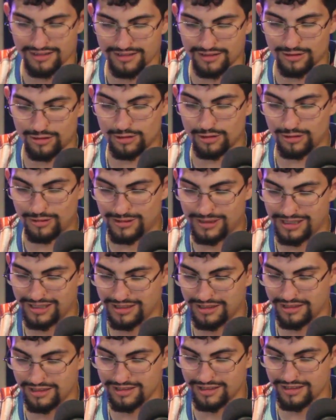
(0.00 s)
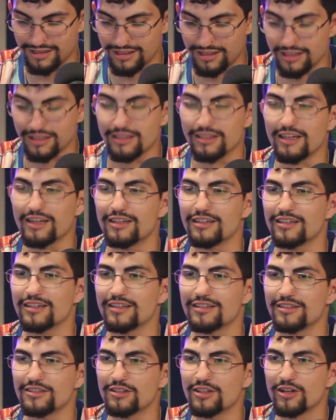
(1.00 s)
Ooh,
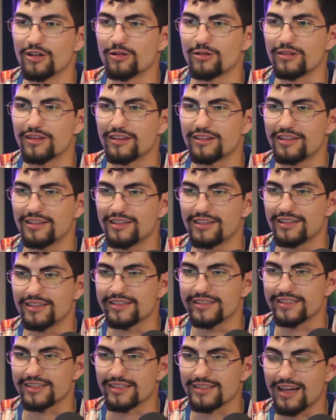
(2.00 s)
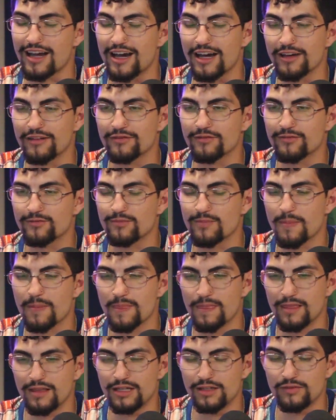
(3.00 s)
and the thing is I've
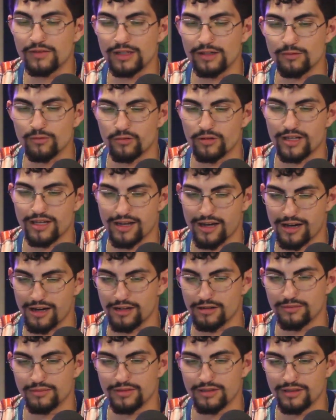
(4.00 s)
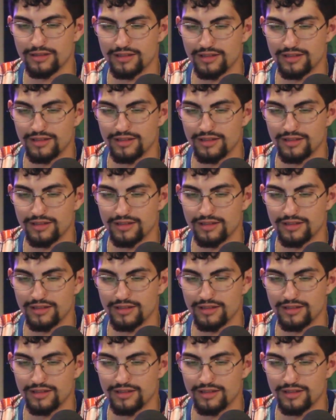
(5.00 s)
even in rehab,